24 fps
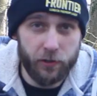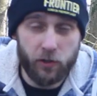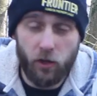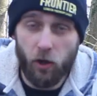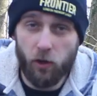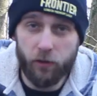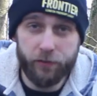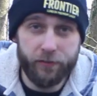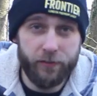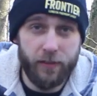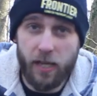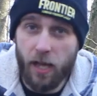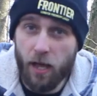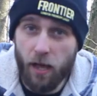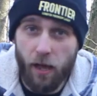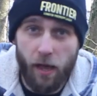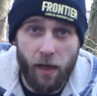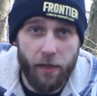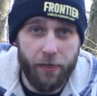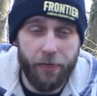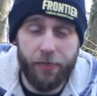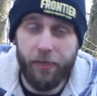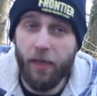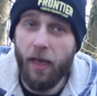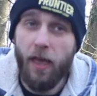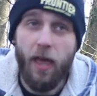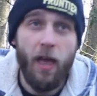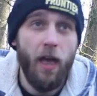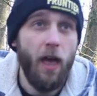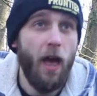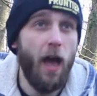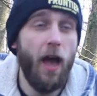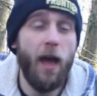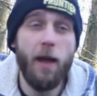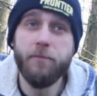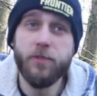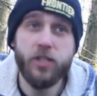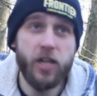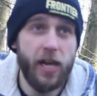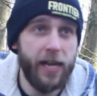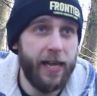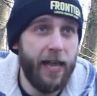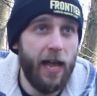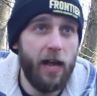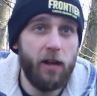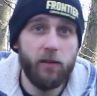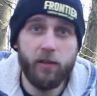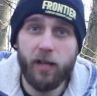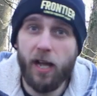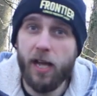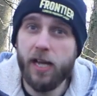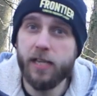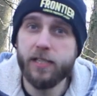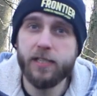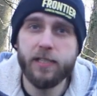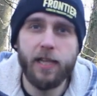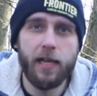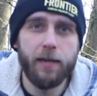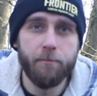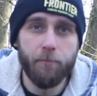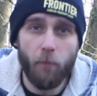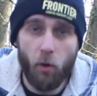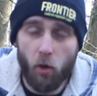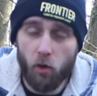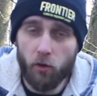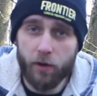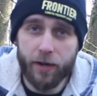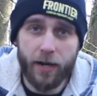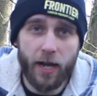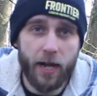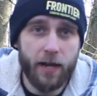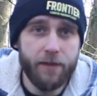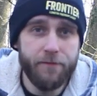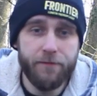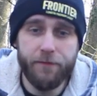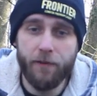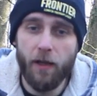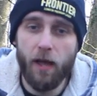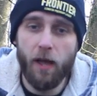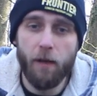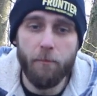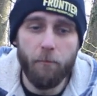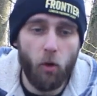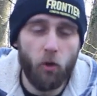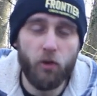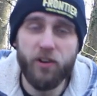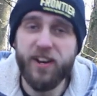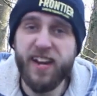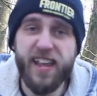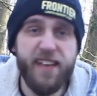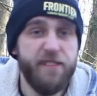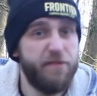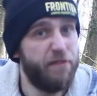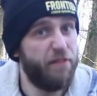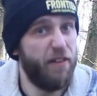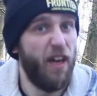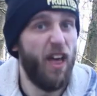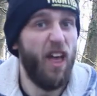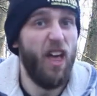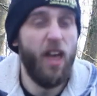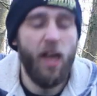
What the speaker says: cost the earth. Check out guys like Mora Knife, Mora Nif,